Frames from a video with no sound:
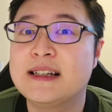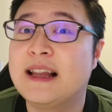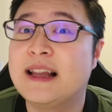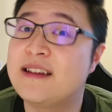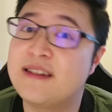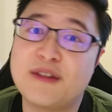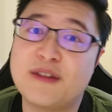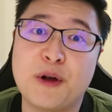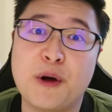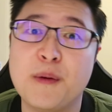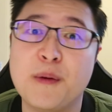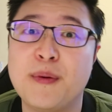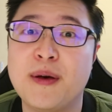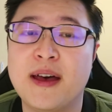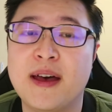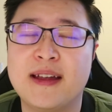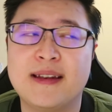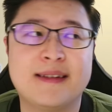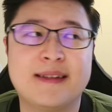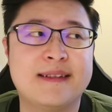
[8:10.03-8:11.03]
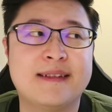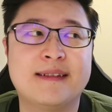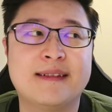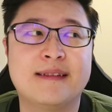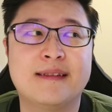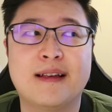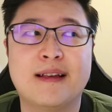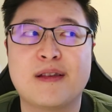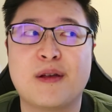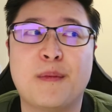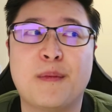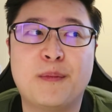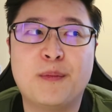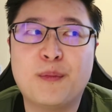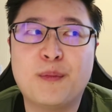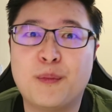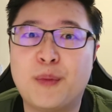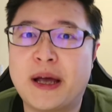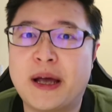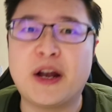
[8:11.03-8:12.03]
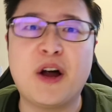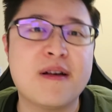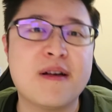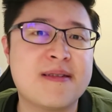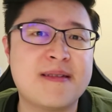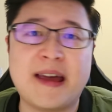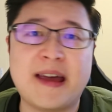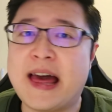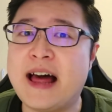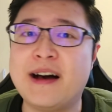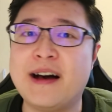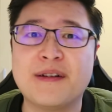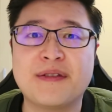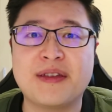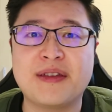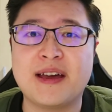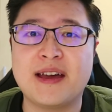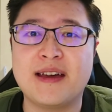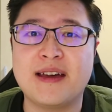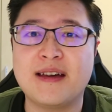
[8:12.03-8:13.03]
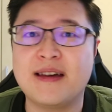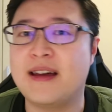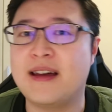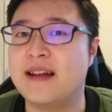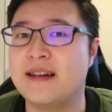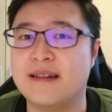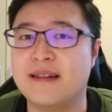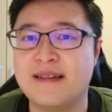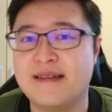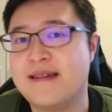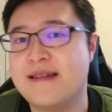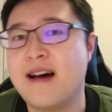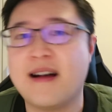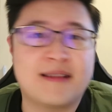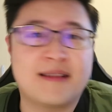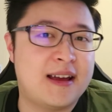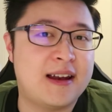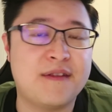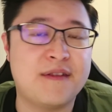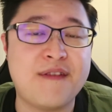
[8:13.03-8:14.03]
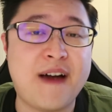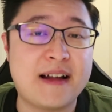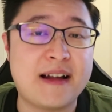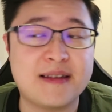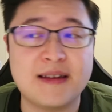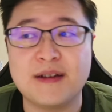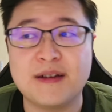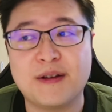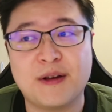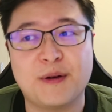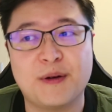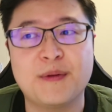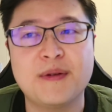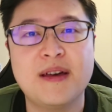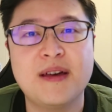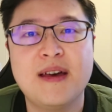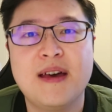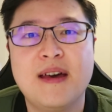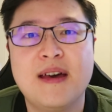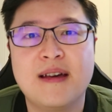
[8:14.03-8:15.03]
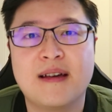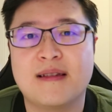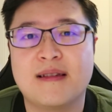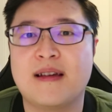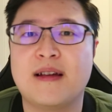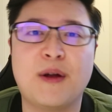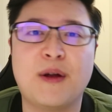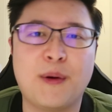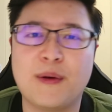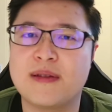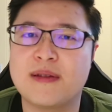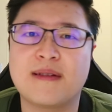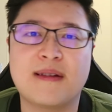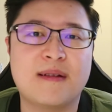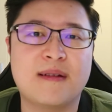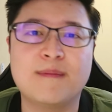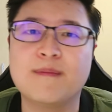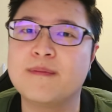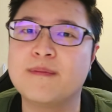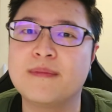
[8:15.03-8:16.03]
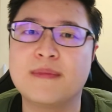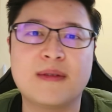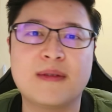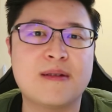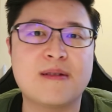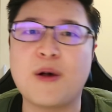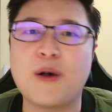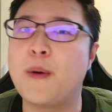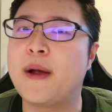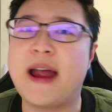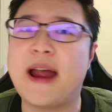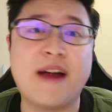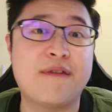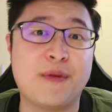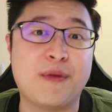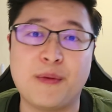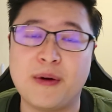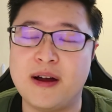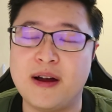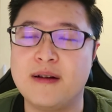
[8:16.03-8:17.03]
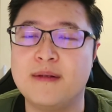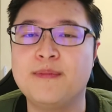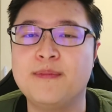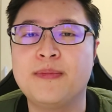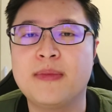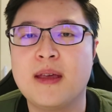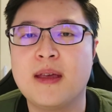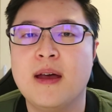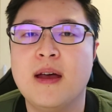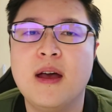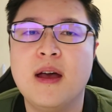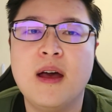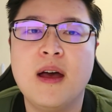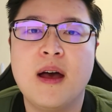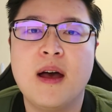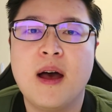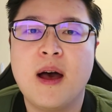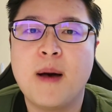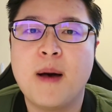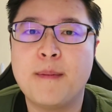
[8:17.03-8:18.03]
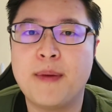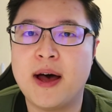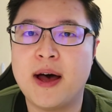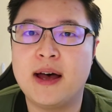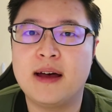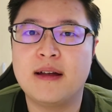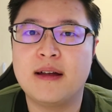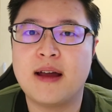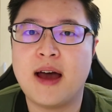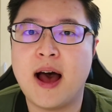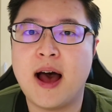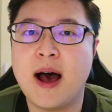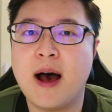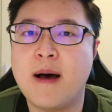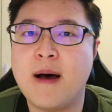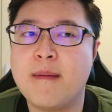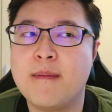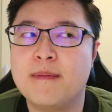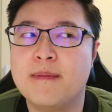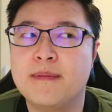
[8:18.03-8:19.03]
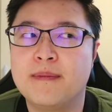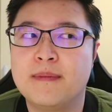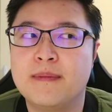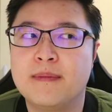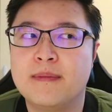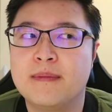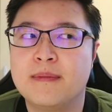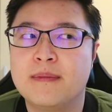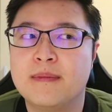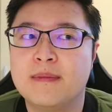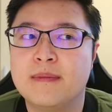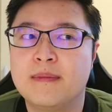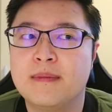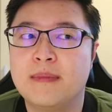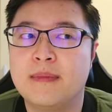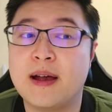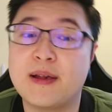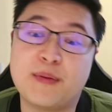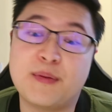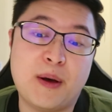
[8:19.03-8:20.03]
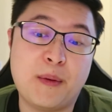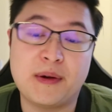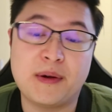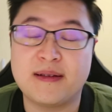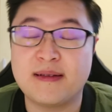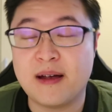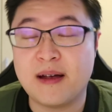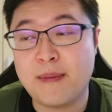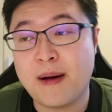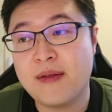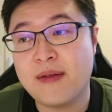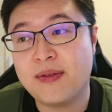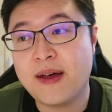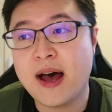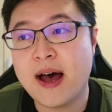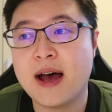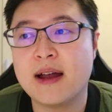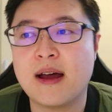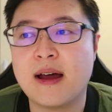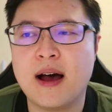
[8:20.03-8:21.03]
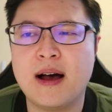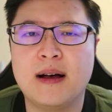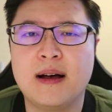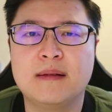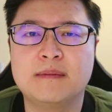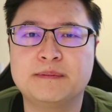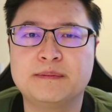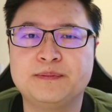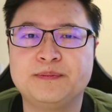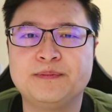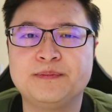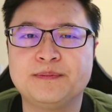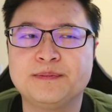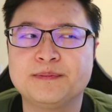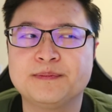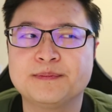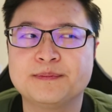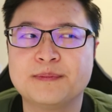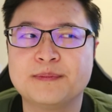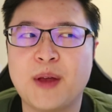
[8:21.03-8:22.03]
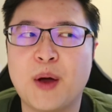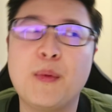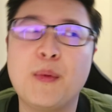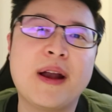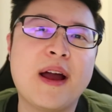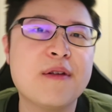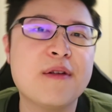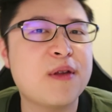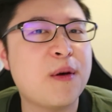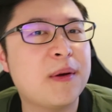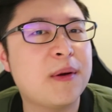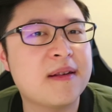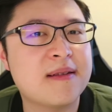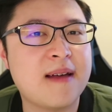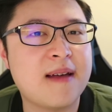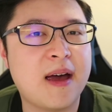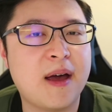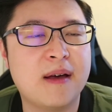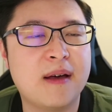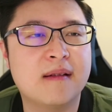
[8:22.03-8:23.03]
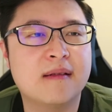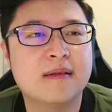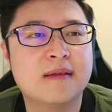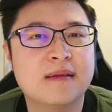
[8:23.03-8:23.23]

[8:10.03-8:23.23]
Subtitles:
Let's just hope, and let's hope we can all stay healthy and not get infected, you know, because I know it's going everywhere. But that's what I want to say about that. What else I want to say?